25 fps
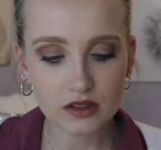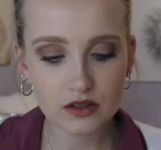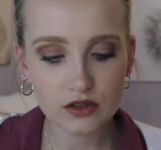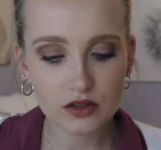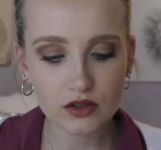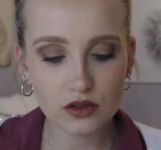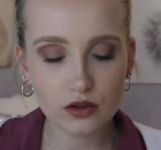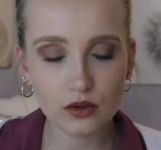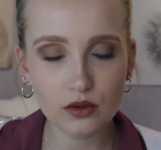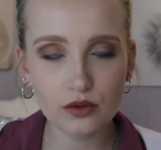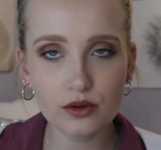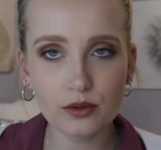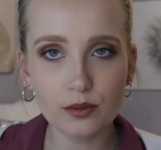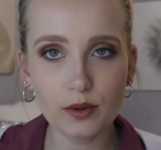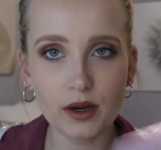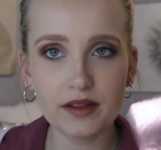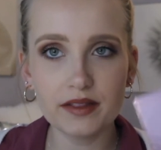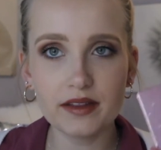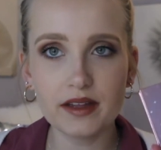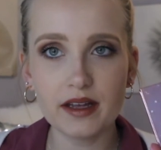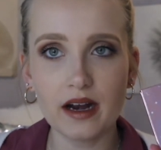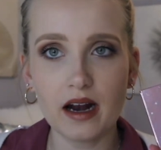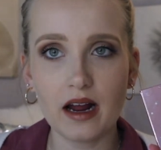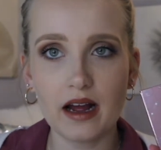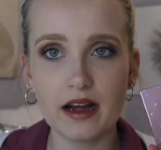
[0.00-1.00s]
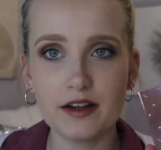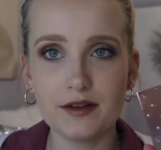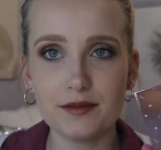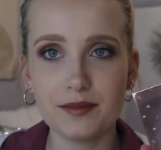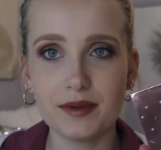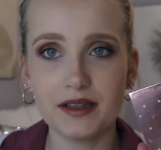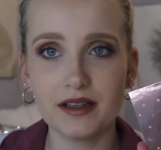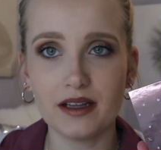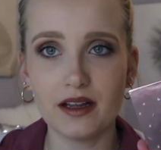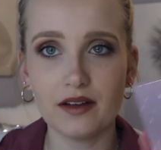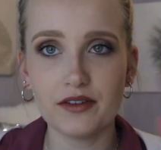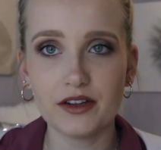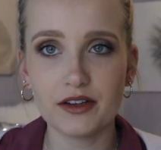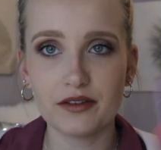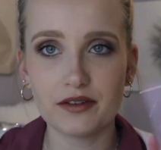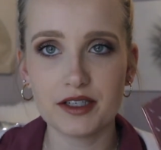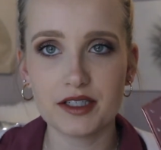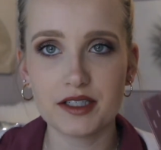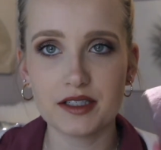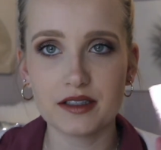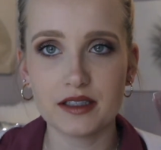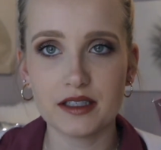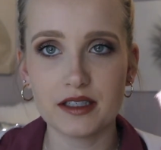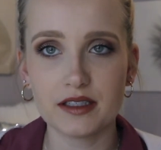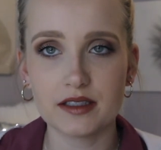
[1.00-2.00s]
So the one that I've been loving
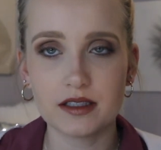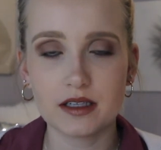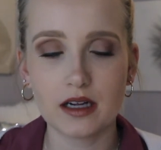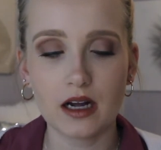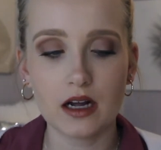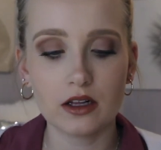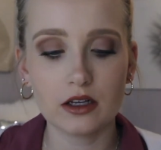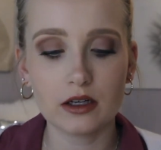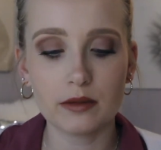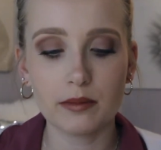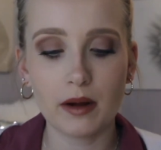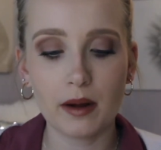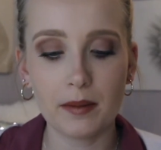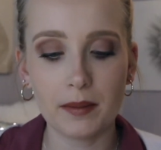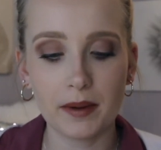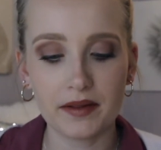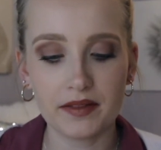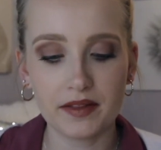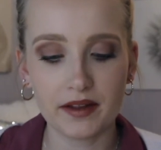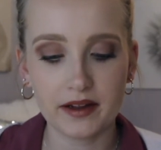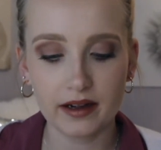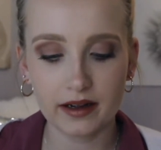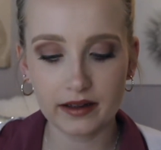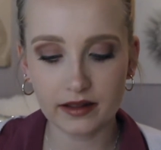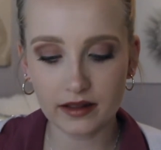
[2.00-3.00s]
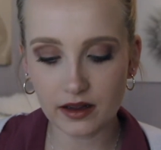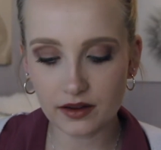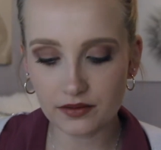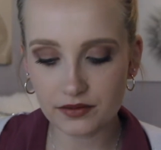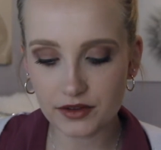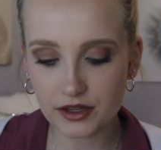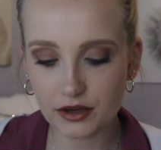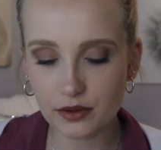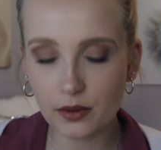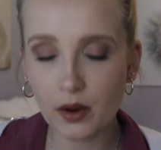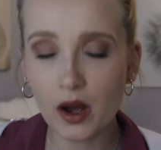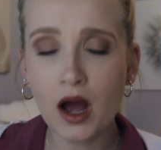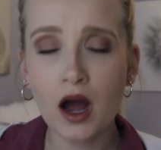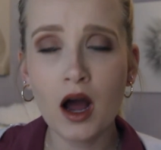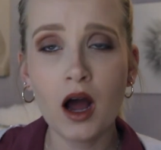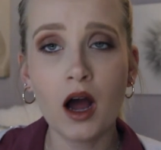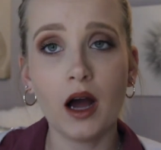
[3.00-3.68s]
recently is a ColourPop I Think I Love You.